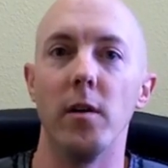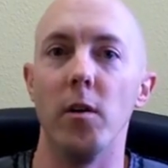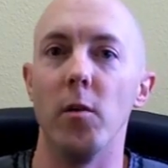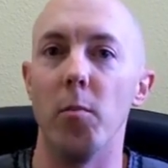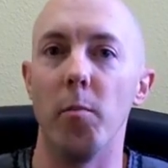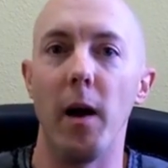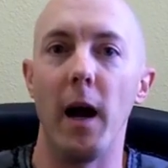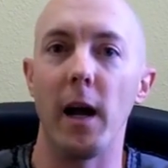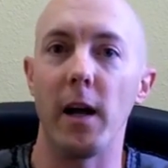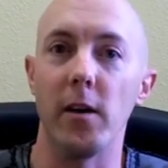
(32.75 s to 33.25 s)

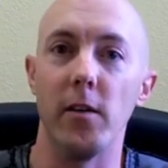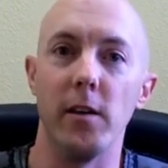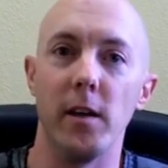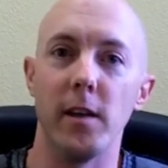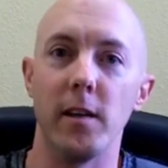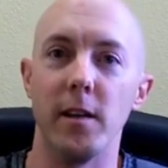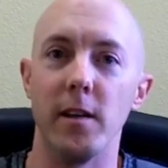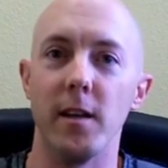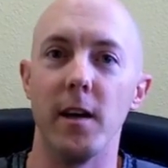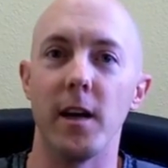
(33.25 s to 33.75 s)
back underneath the
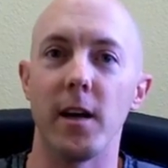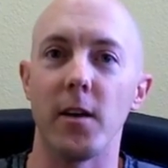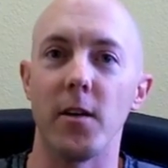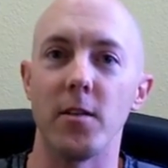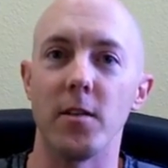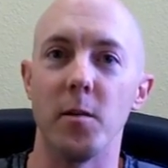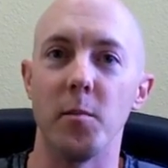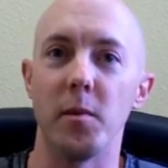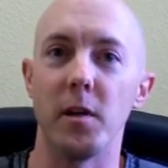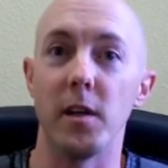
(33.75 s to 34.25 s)
deck or
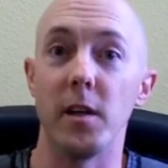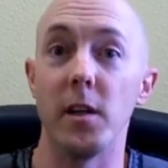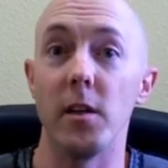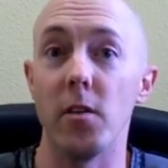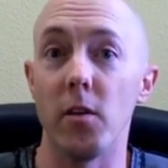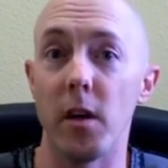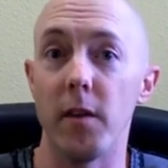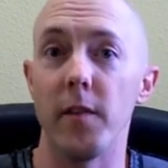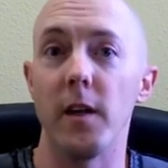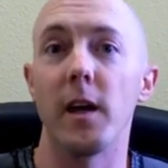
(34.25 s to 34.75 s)
something, then they'll
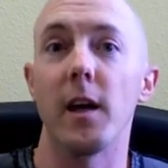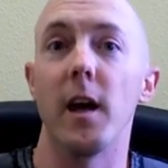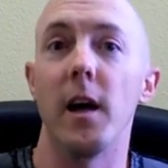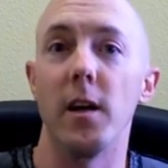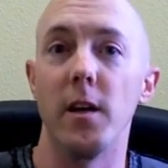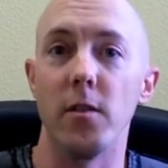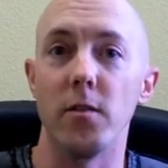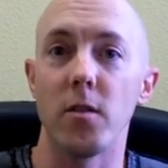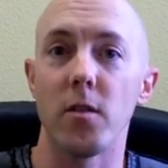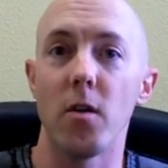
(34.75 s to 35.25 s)
give that guy
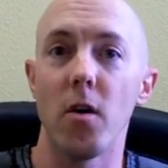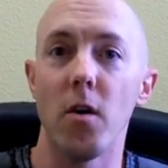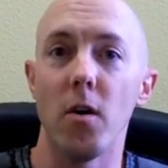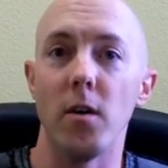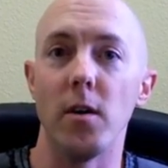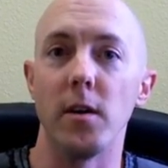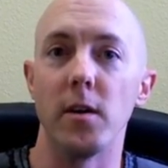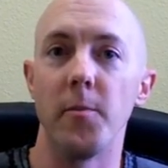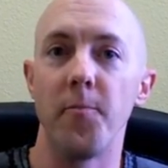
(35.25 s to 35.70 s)
another card.